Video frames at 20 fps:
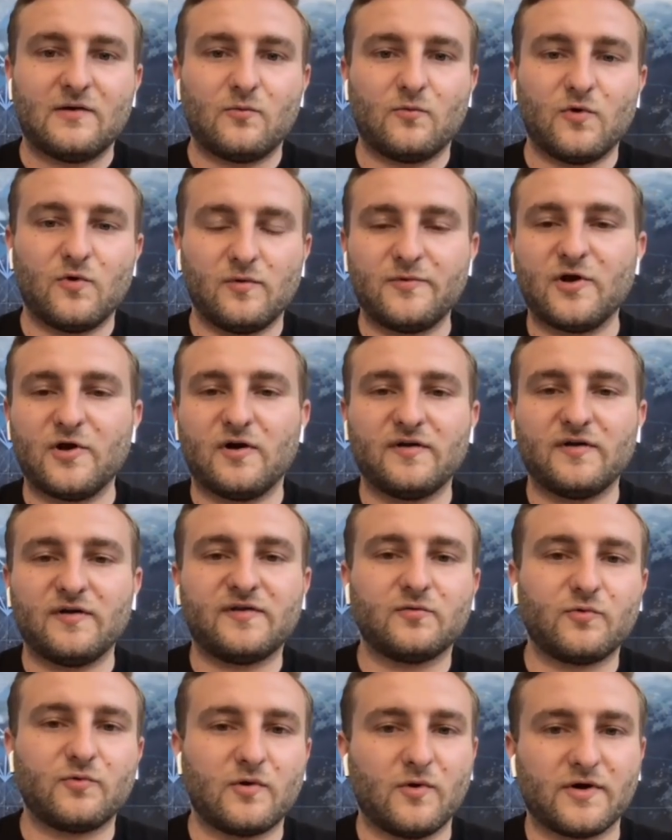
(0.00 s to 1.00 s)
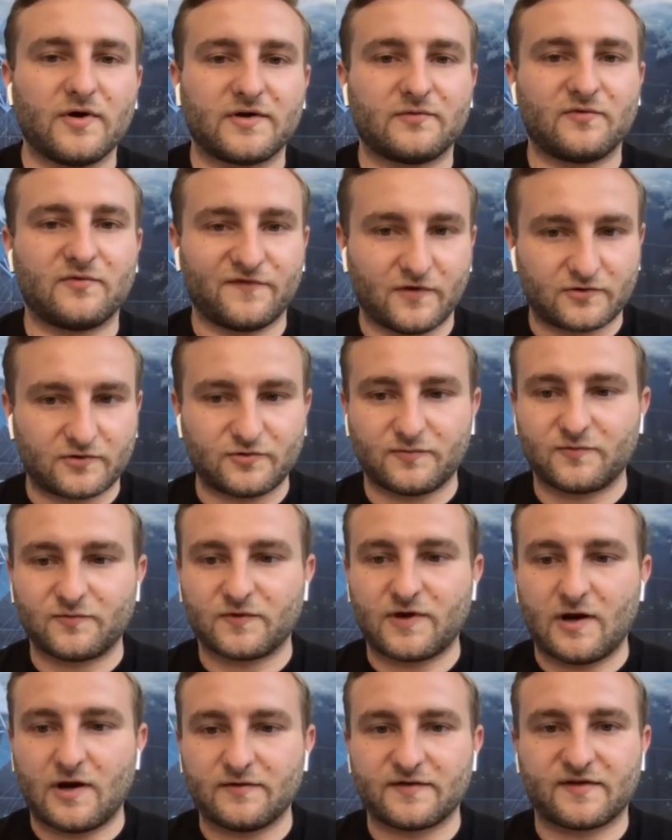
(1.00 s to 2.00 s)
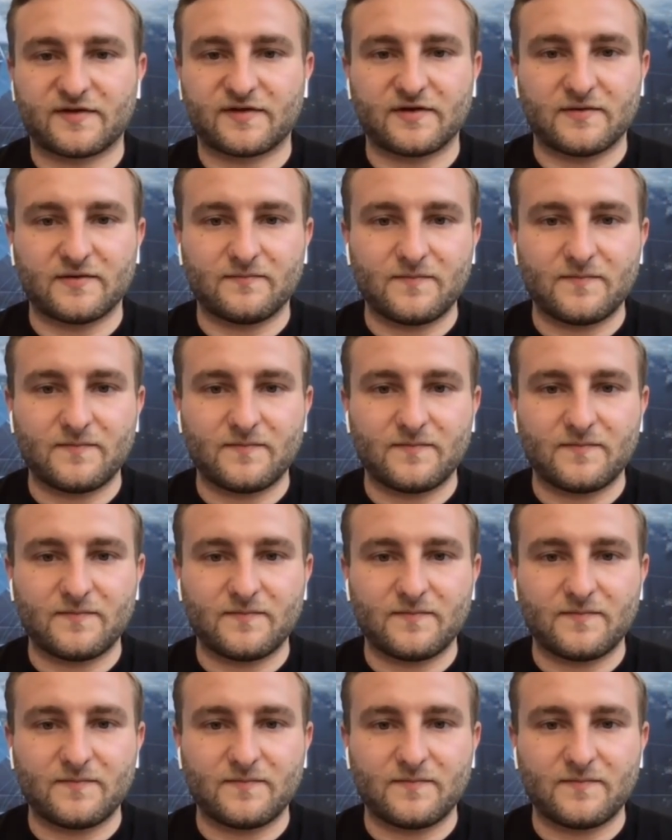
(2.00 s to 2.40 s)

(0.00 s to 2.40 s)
will be also rewarded with our cryptocurrency.